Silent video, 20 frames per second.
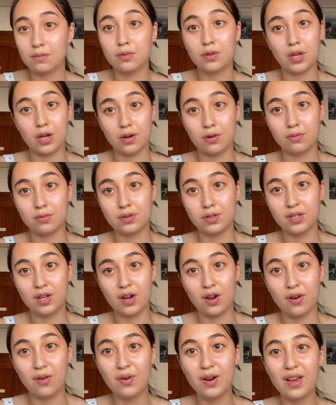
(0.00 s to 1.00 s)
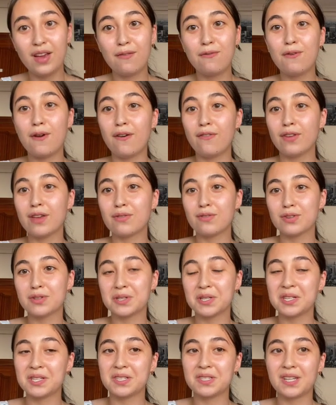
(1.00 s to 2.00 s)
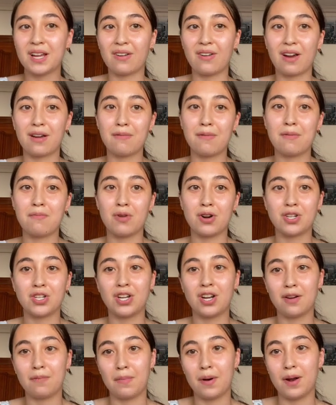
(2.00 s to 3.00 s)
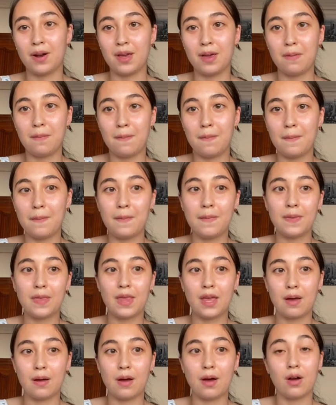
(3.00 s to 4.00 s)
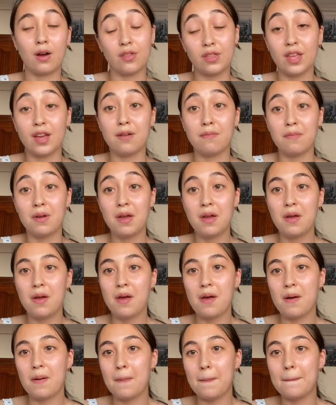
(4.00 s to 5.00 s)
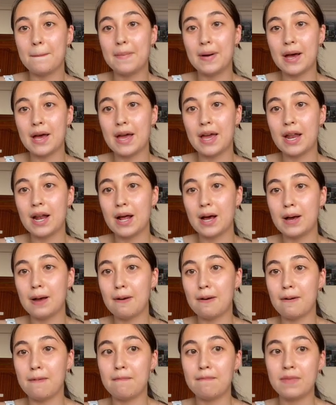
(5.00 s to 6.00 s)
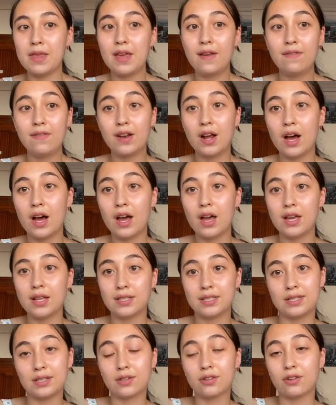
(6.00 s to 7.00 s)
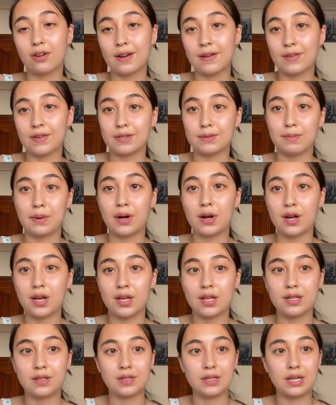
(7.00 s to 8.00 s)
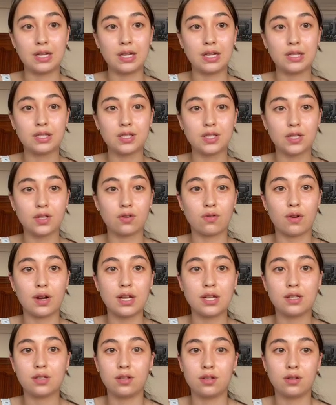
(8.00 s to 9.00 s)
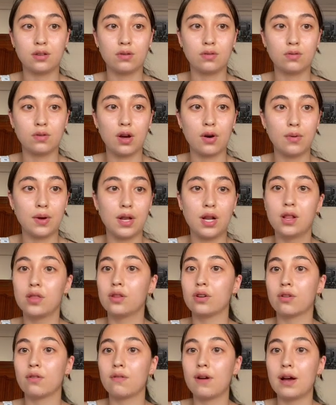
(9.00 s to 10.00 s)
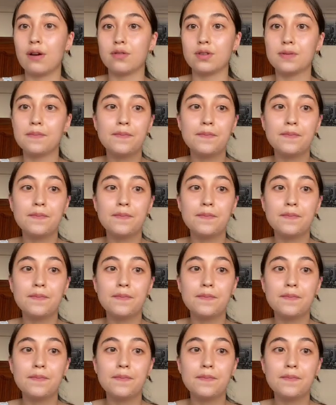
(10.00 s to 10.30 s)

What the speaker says: though, so if you have language skills, I recommend brushing up on them. But if not, it's still a great experience, and it's great to go in and look around.